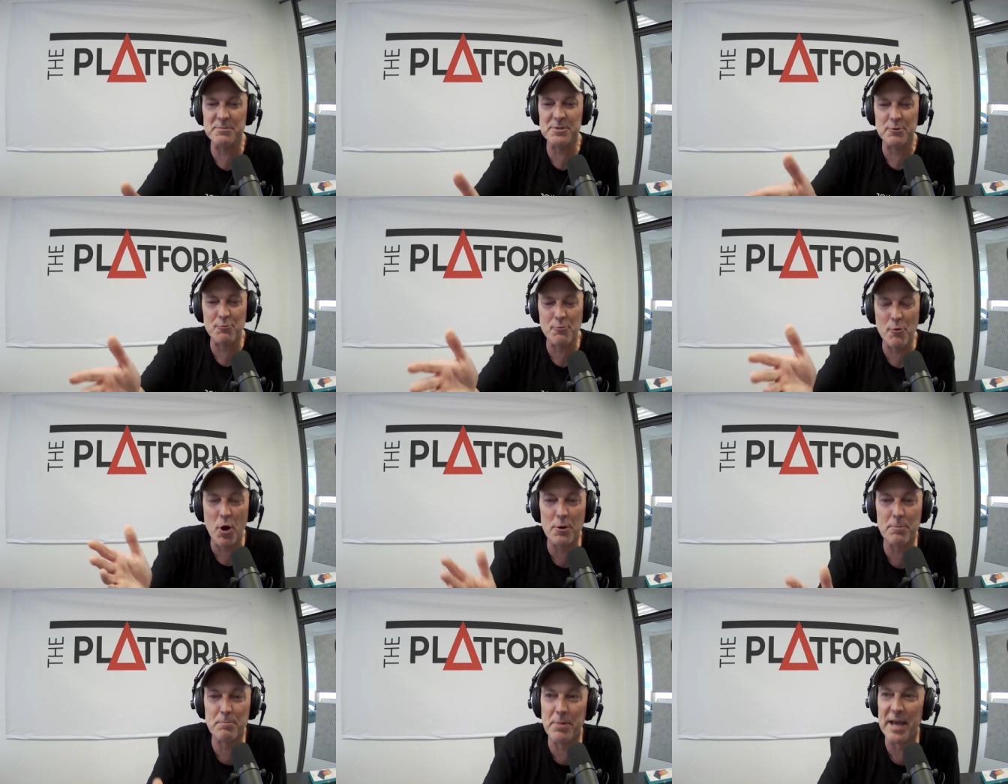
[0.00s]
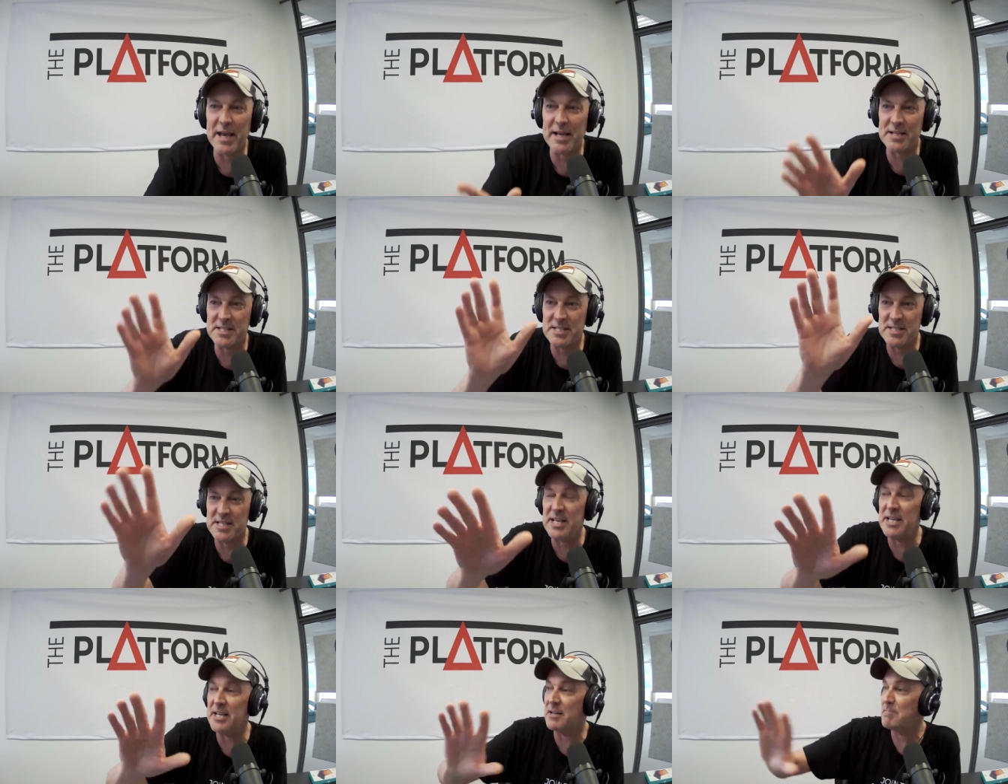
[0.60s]
them to rock back,
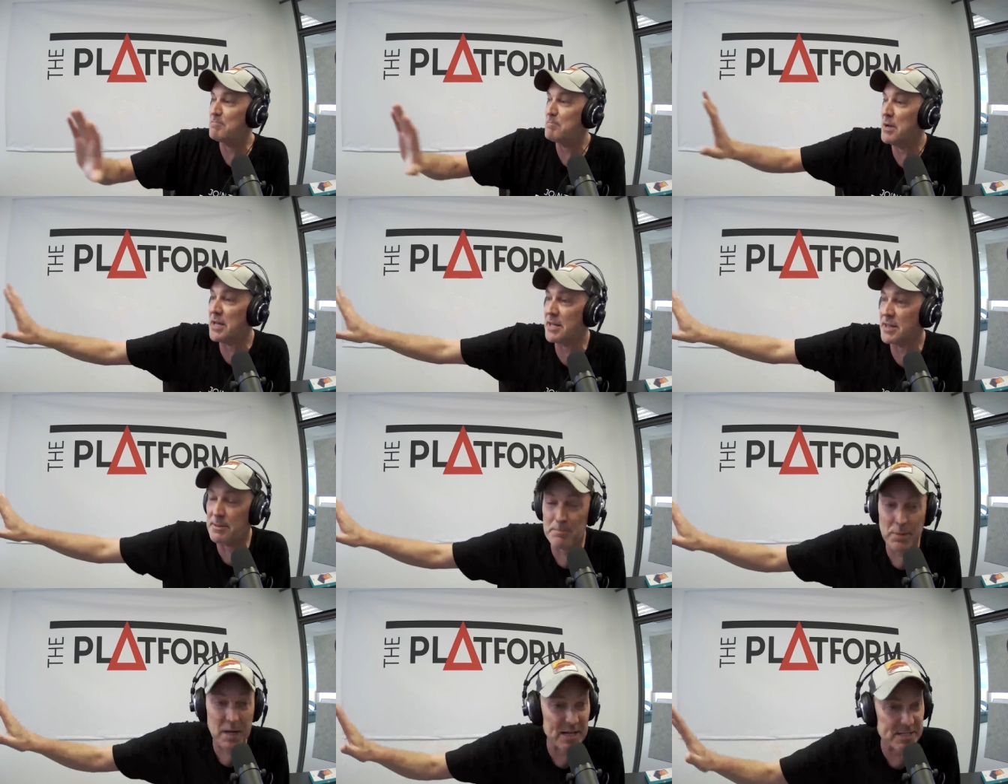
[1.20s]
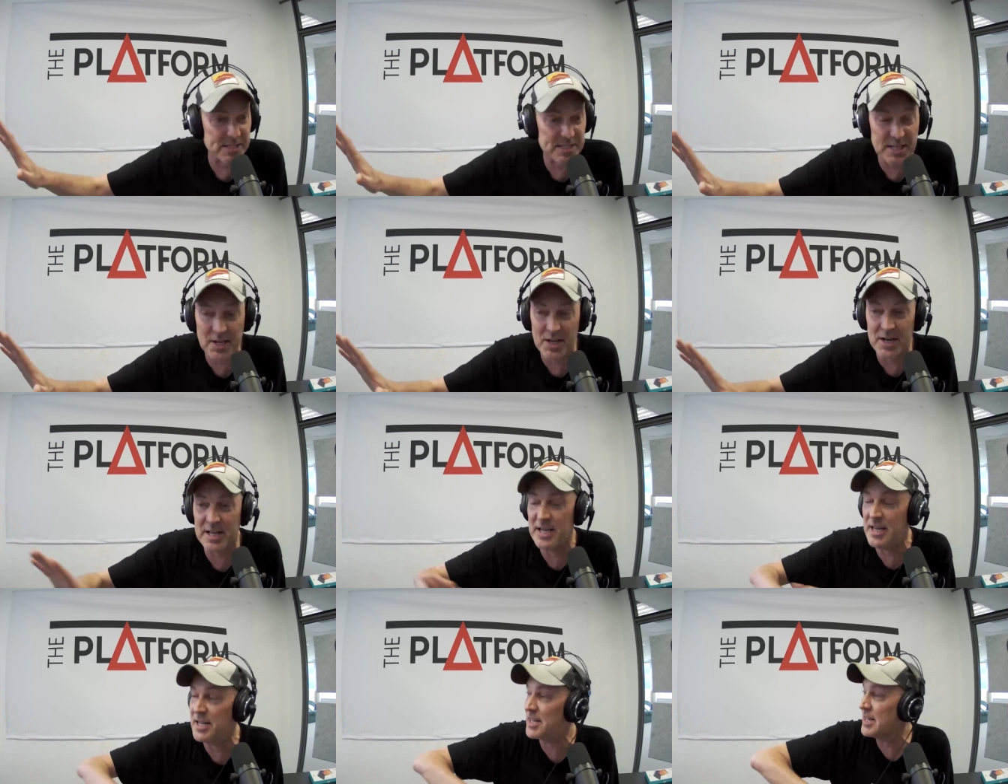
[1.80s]
see it, pick the place they're
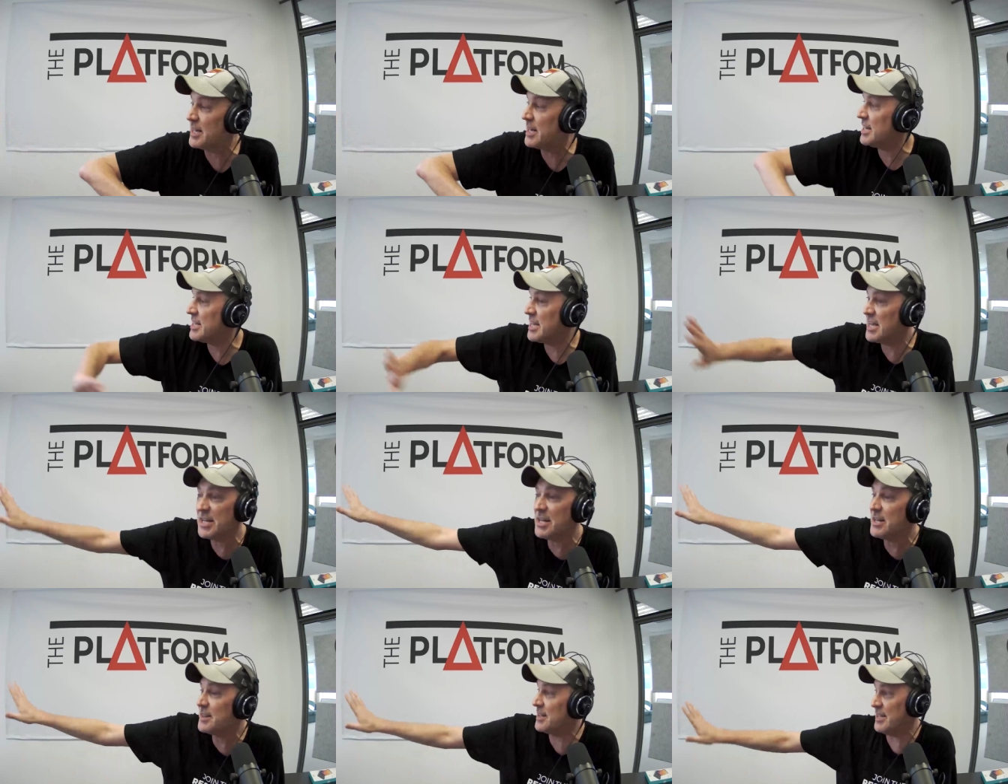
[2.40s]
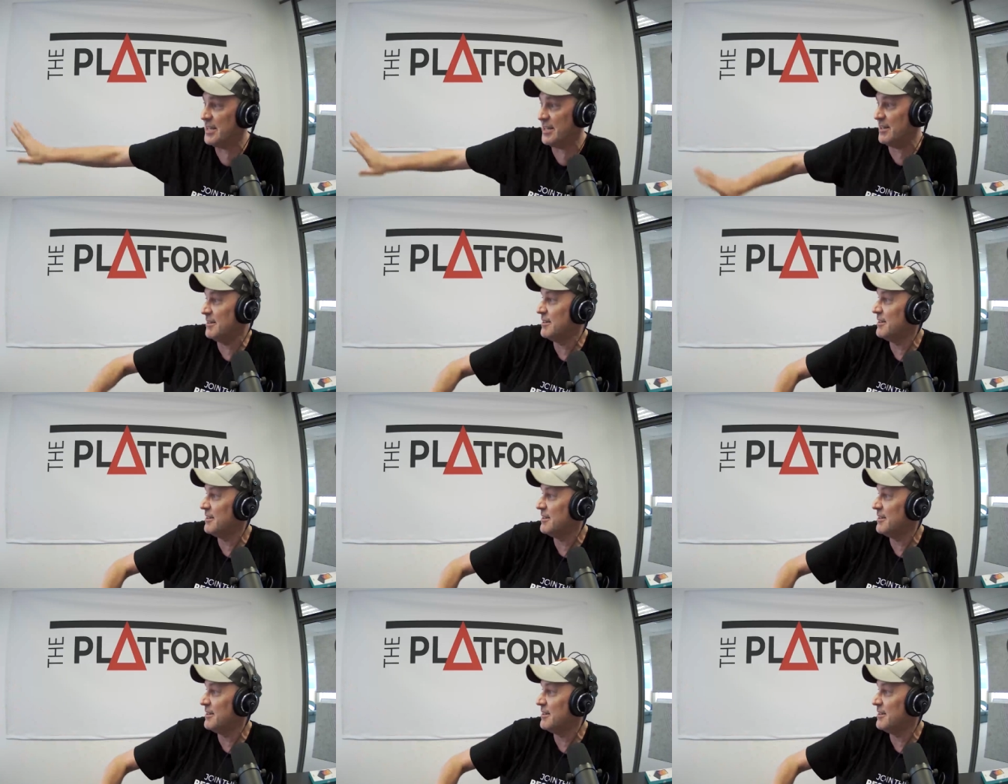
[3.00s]
going to hit it, and hit it there.